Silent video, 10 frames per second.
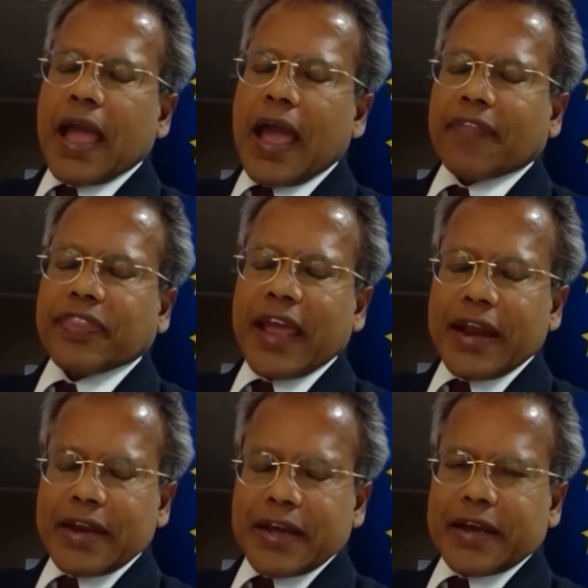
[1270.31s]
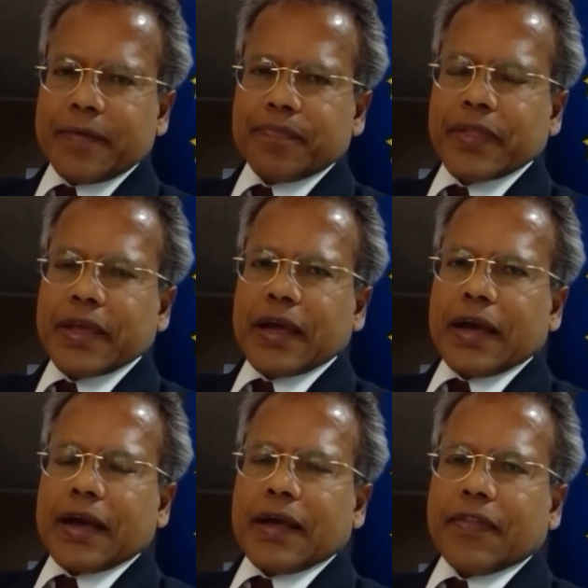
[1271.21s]
And then uh,
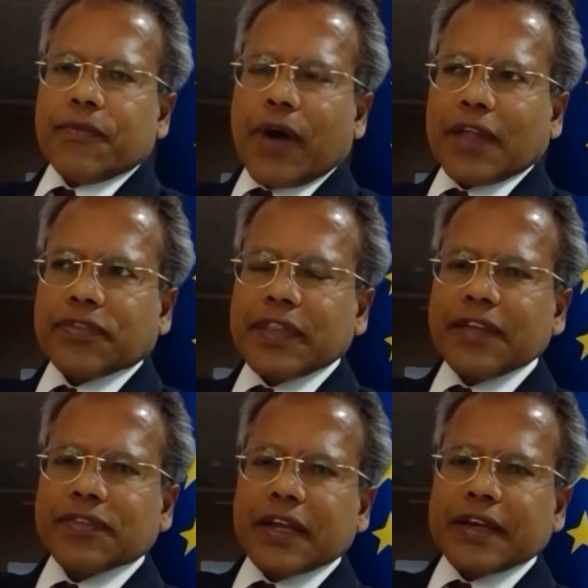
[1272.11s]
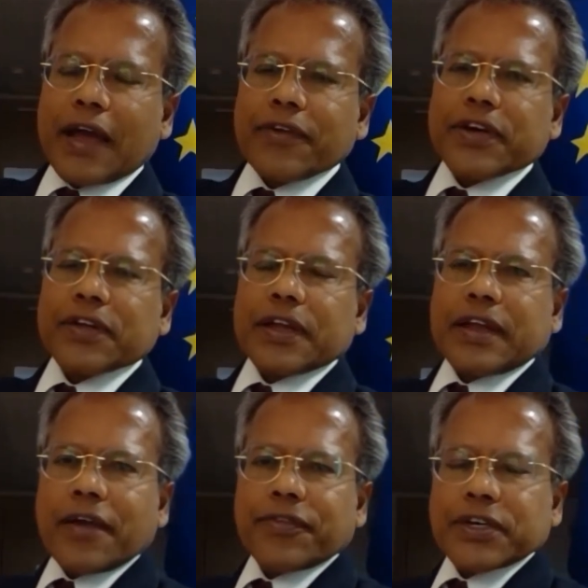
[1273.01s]
once there's the diver
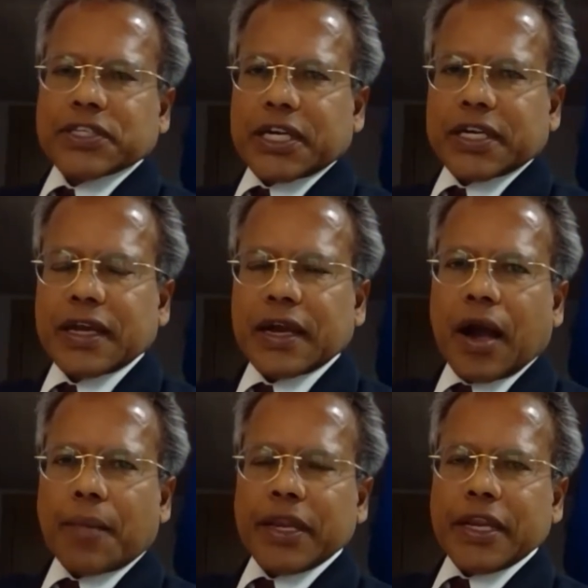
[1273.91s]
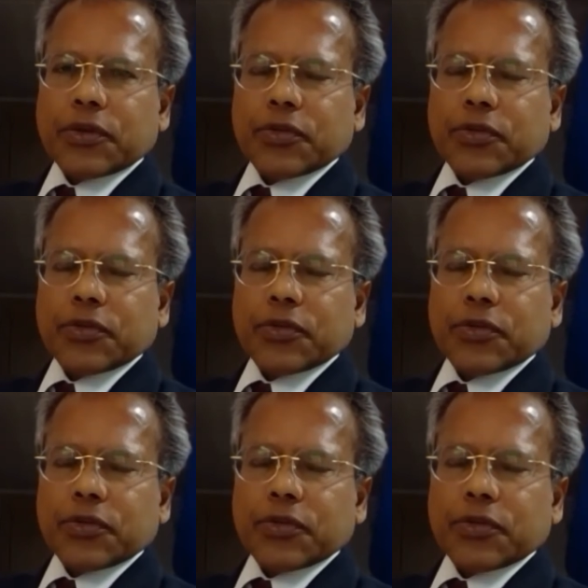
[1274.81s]
diversion coming into that
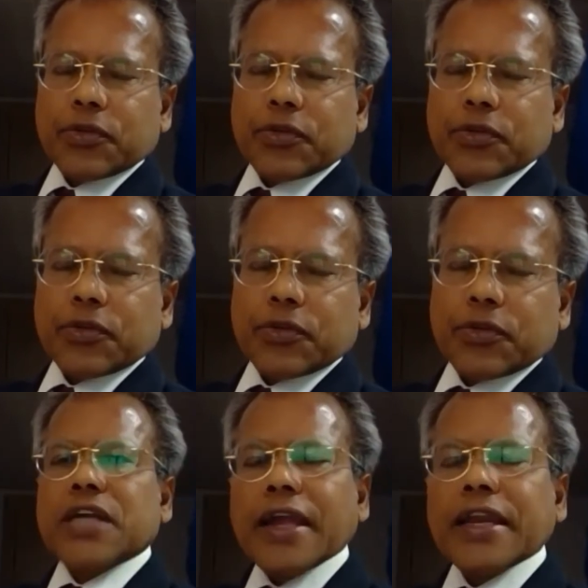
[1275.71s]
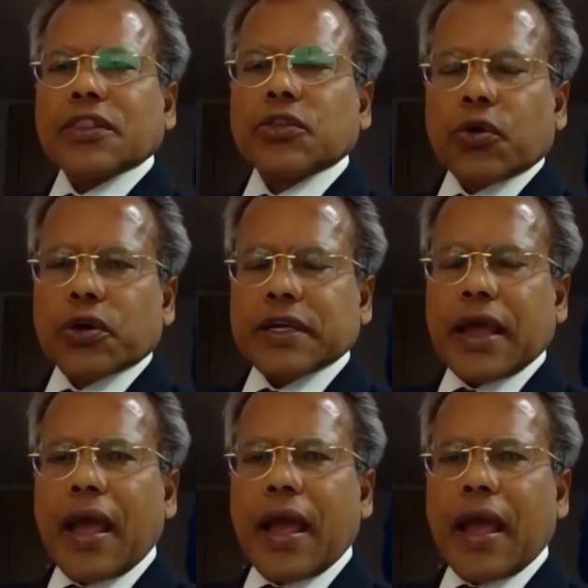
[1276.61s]
region, then China thought